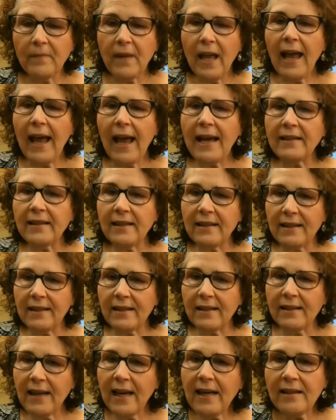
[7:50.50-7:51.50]
has a
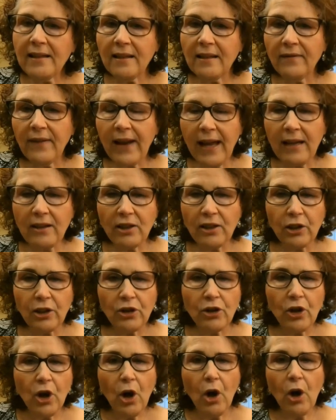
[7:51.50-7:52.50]
distinct
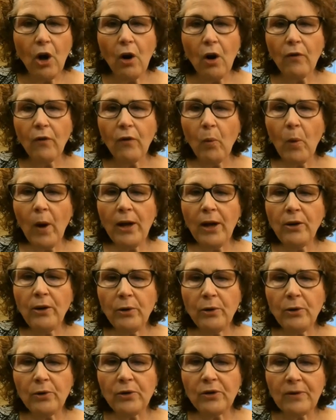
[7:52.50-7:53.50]
advantage over one
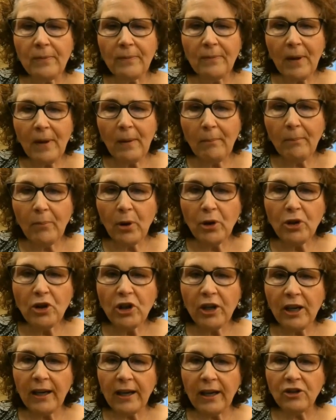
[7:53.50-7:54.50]
who's
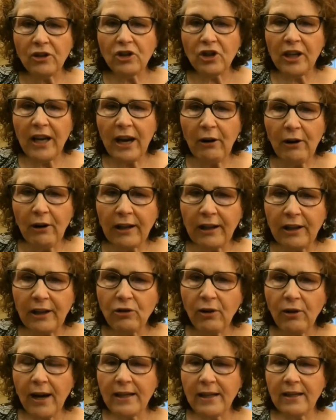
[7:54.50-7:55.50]
pushing and generically
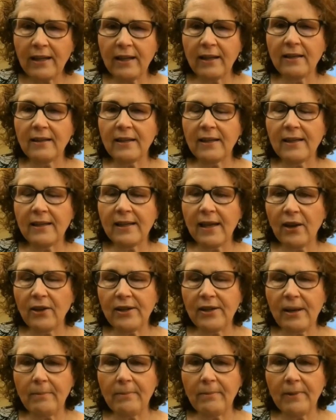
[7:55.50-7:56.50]
trying to sell
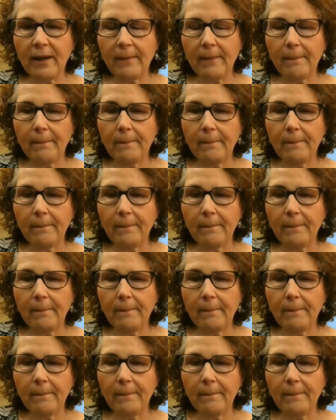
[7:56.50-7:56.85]
something.